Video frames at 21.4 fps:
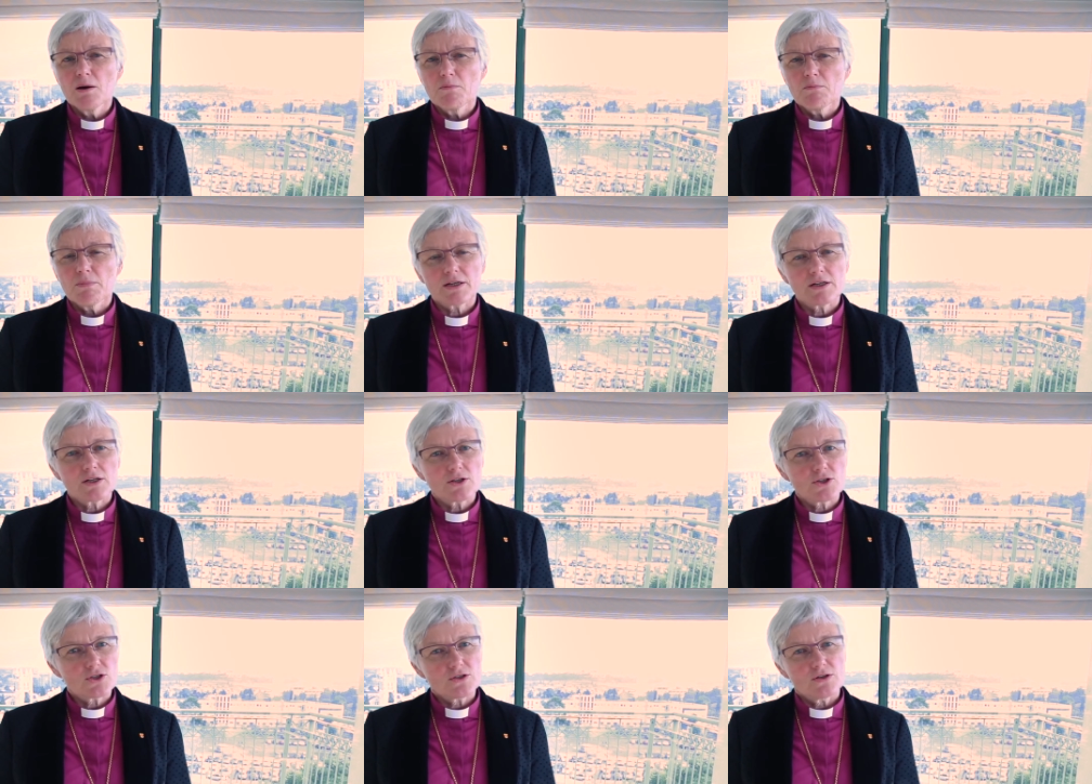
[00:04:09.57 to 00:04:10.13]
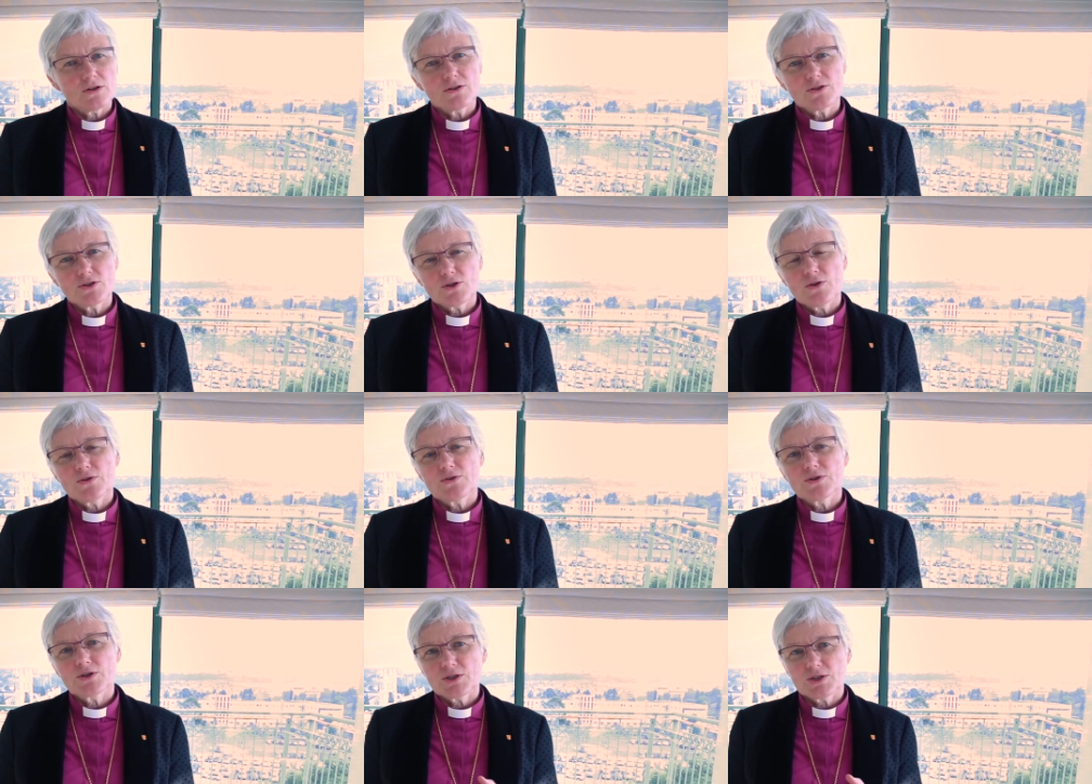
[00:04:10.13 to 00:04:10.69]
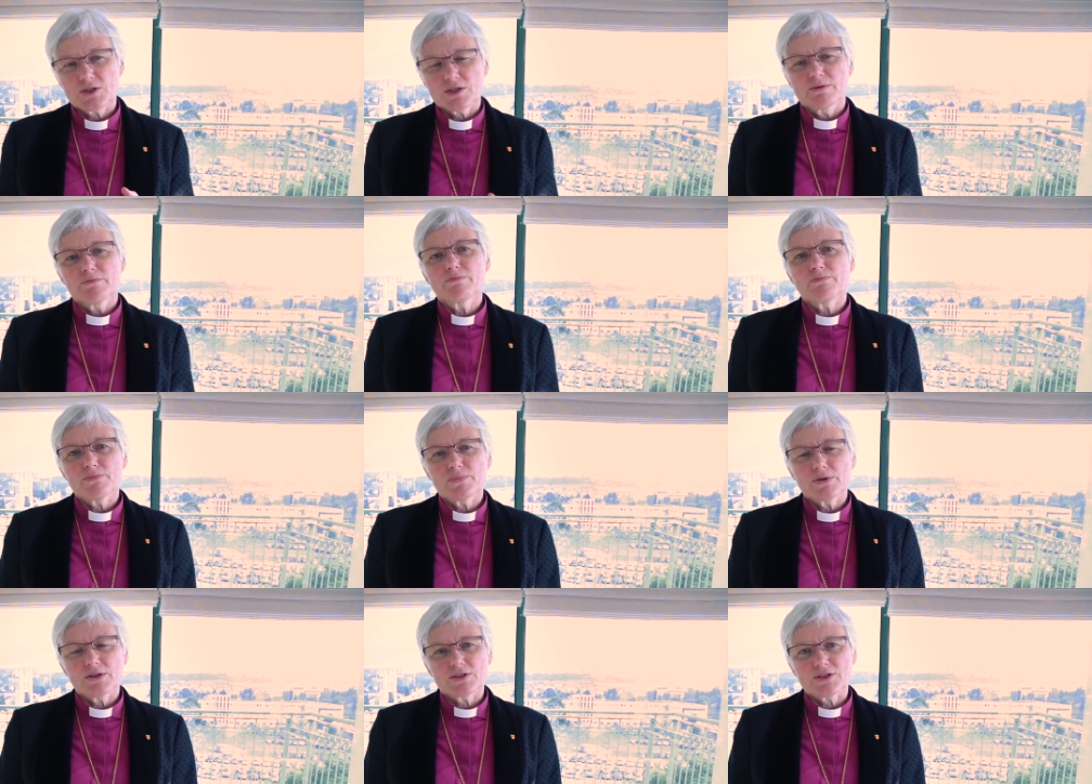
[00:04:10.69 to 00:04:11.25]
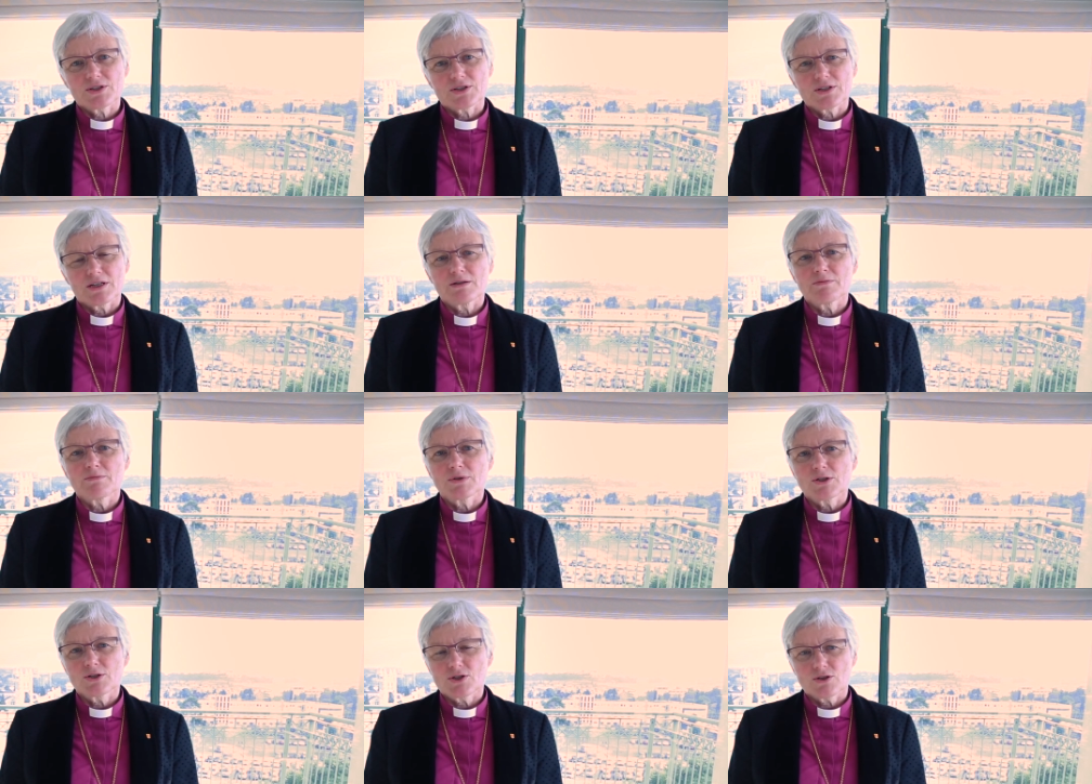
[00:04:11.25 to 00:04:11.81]
But it's also the simplest
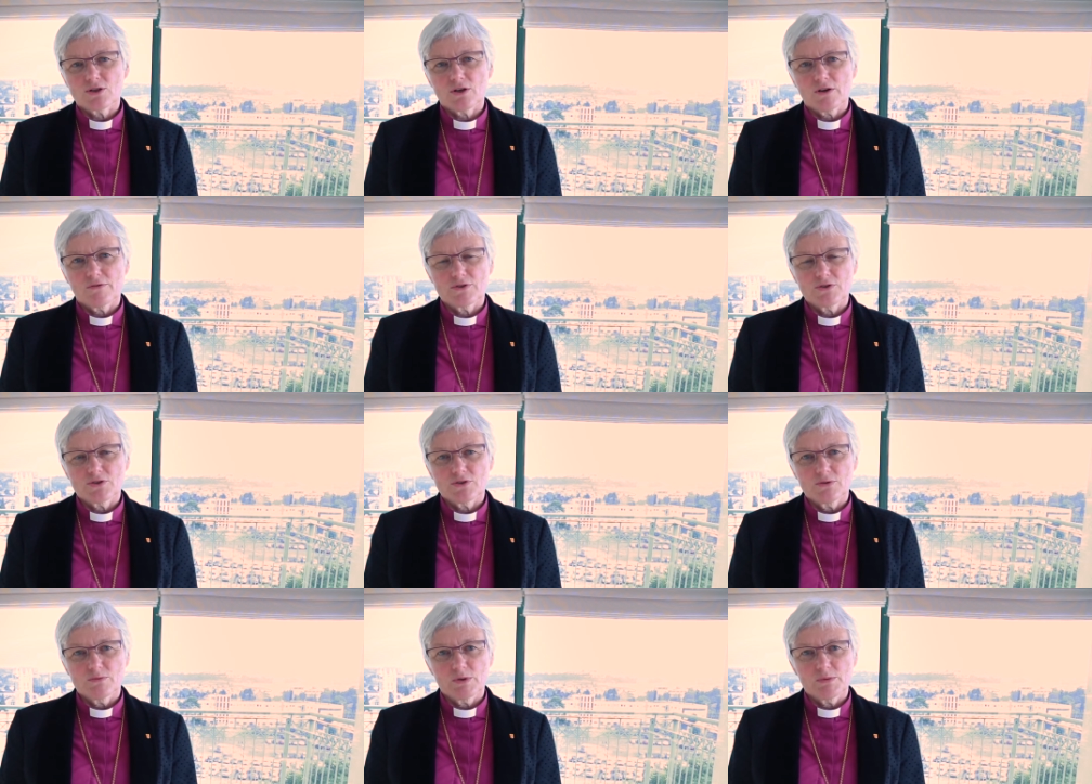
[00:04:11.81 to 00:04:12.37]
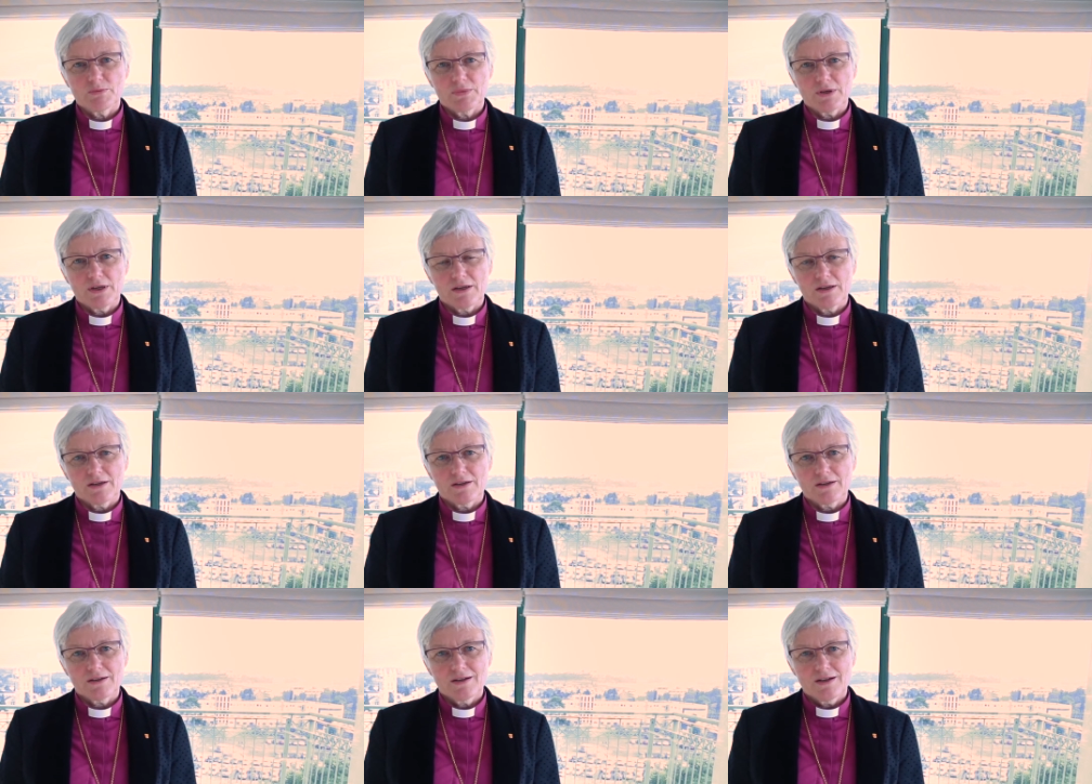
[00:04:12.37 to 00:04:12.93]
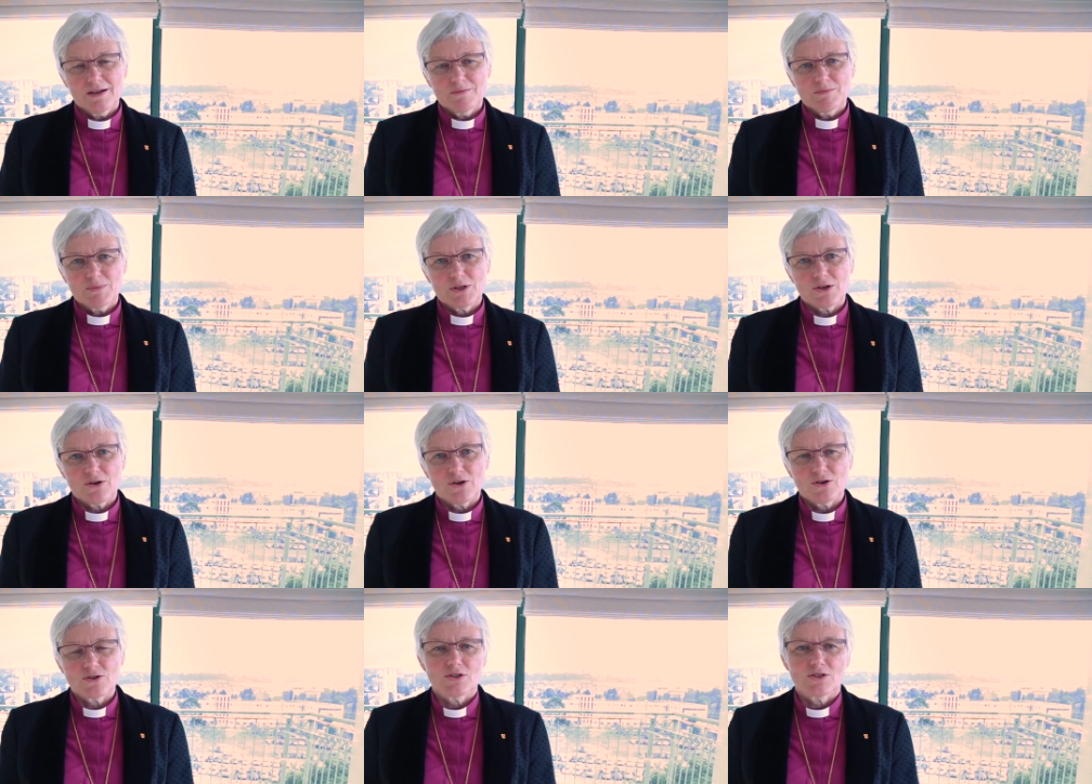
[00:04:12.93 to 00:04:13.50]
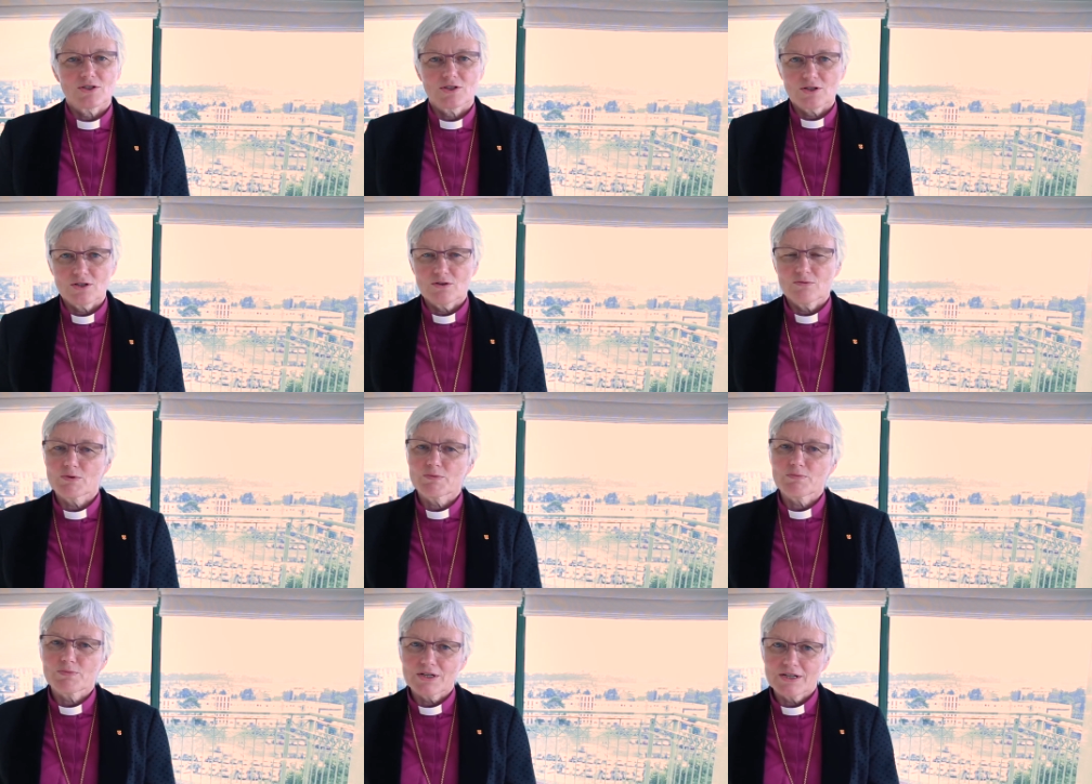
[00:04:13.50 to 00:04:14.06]
image of a human being, because it's a
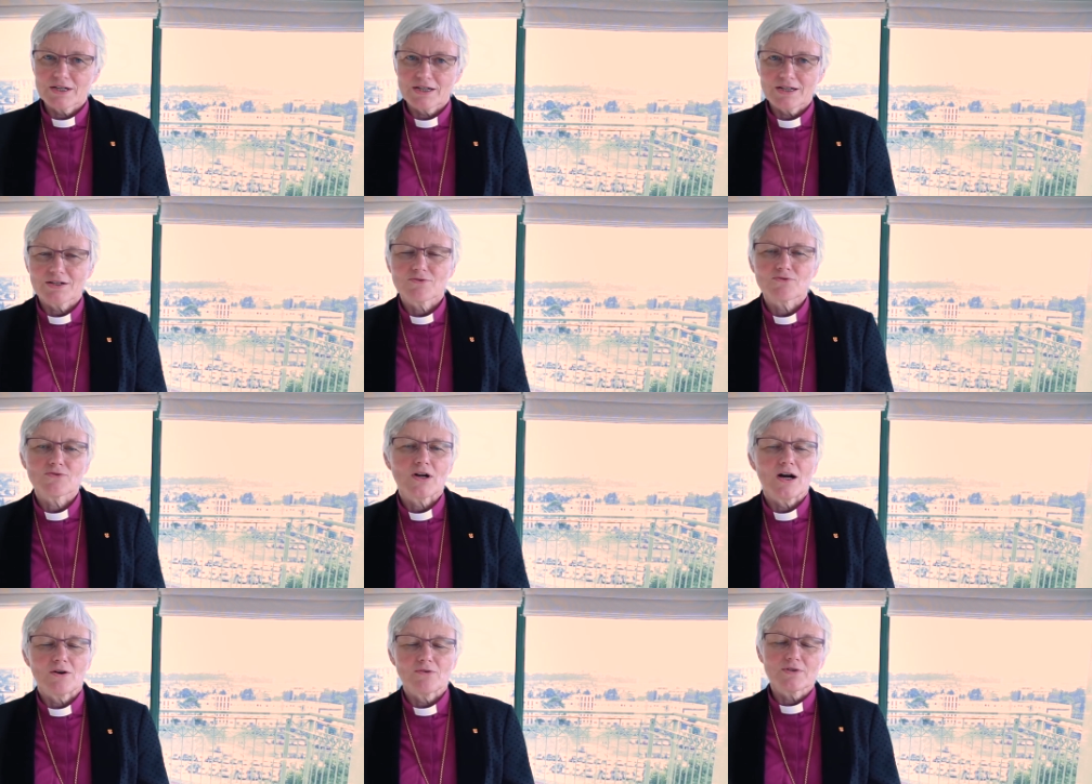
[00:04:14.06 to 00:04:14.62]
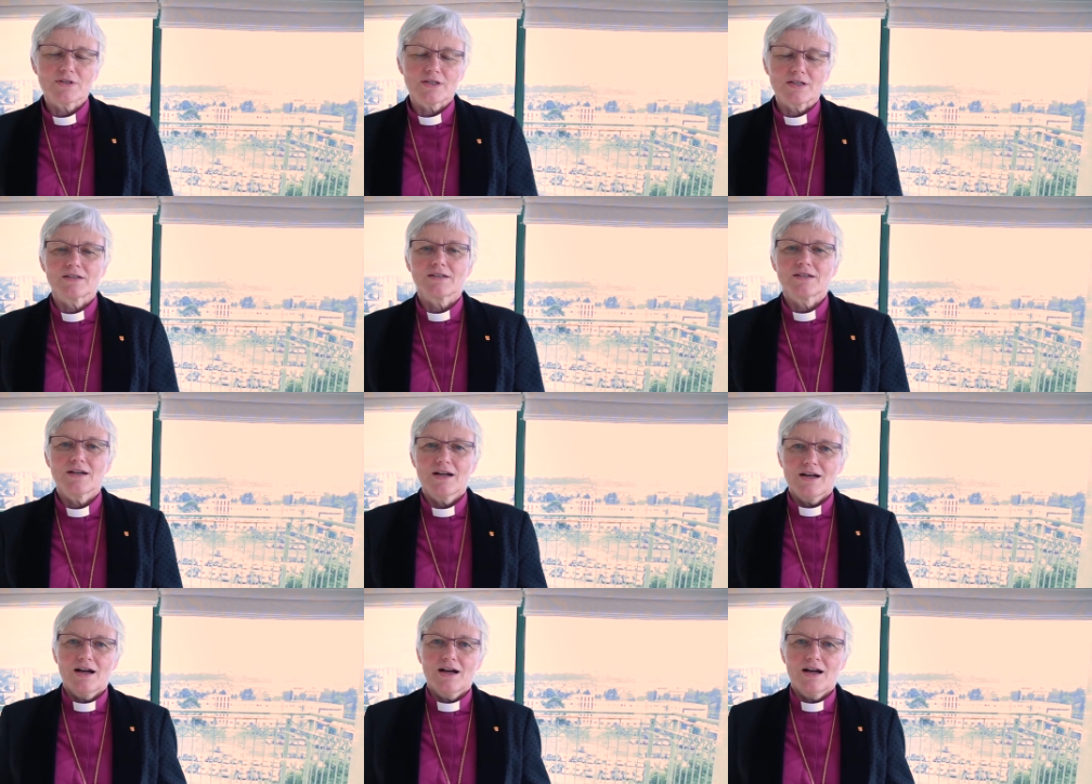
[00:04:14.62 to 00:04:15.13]
human being grounded